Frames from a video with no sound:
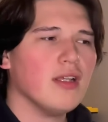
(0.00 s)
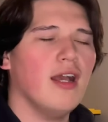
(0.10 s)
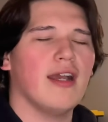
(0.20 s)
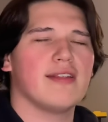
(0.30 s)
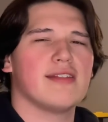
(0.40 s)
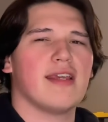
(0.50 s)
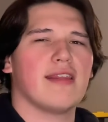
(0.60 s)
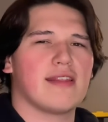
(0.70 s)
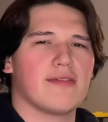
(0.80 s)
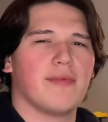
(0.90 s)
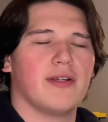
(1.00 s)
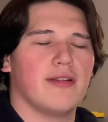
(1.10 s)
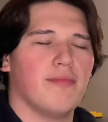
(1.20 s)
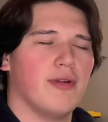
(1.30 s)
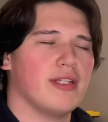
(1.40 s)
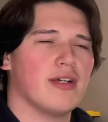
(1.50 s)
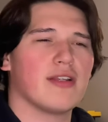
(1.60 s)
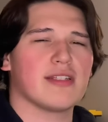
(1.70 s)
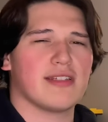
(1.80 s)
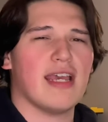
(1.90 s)
I'd say that's a pretty
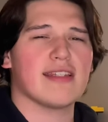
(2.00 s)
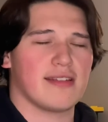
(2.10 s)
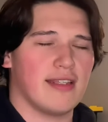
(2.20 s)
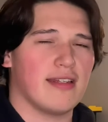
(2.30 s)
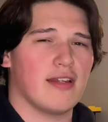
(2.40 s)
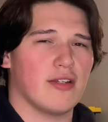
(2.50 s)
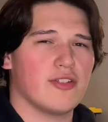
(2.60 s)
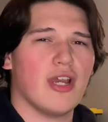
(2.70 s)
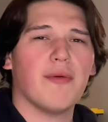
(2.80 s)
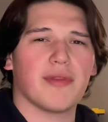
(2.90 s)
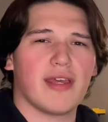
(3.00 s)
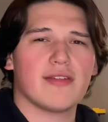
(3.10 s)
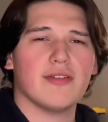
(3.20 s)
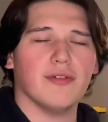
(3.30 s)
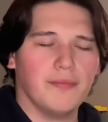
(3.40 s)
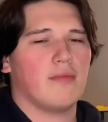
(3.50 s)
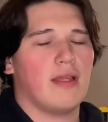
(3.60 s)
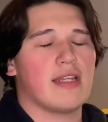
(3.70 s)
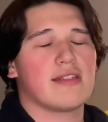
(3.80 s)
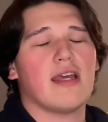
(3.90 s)
daunting task, and they did a good job with that too.
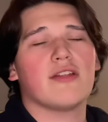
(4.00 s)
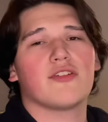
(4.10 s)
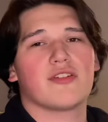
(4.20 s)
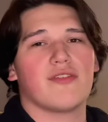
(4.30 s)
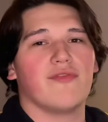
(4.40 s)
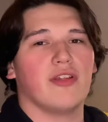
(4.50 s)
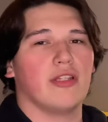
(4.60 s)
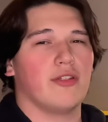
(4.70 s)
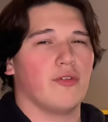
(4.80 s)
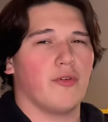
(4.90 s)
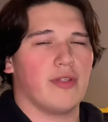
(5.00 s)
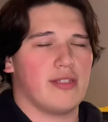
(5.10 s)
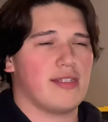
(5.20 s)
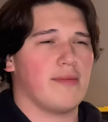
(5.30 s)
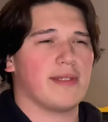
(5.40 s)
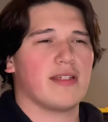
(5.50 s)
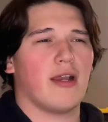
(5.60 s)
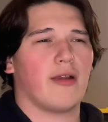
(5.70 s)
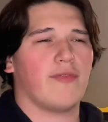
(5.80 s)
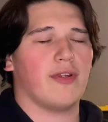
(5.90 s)
And it's not just the villain nor the
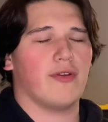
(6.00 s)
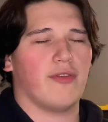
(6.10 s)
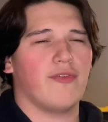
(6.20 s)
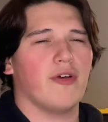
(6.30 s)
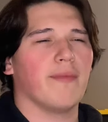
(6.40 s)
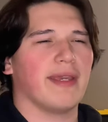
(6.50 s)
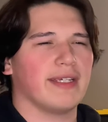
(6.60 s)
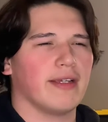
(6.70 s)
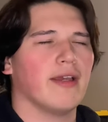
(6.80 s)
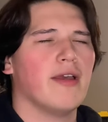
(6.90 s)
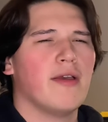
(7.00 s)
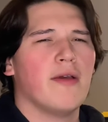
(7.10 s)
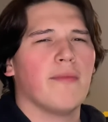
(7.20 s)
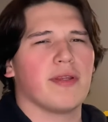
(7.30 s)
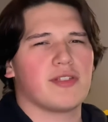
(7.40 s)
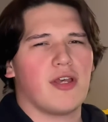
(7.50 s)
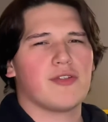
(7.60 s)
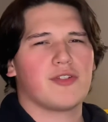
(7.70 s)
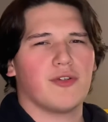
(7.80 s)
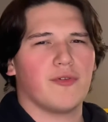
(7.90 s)
cinematography or the filmmaking, but it's
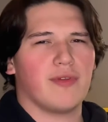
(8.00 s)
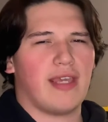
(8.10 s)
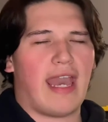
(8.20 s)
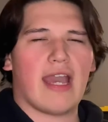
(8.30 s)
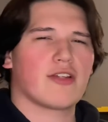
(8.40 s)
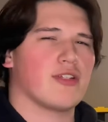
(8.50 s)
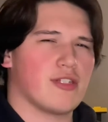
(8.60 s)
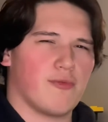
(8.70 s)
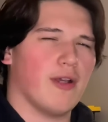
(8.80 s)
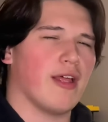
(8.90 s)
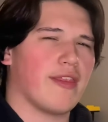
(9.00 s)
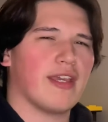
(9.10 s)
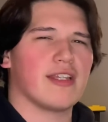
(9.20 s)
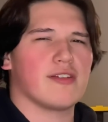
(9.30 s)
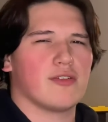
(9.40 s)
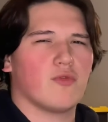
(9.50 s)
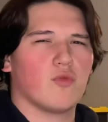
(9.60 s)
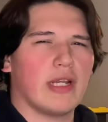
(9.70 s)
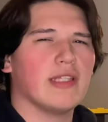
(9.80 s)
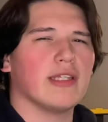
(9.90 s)
also the action as well. I think it is
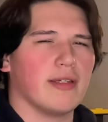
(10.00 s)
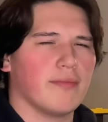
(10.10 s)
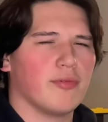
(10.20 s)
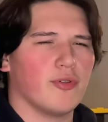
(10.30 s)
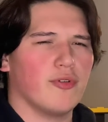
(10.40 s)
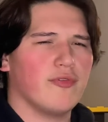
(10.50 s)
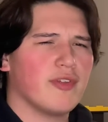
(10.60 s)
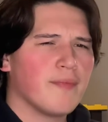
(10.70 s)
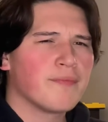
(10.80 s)
greatly improved.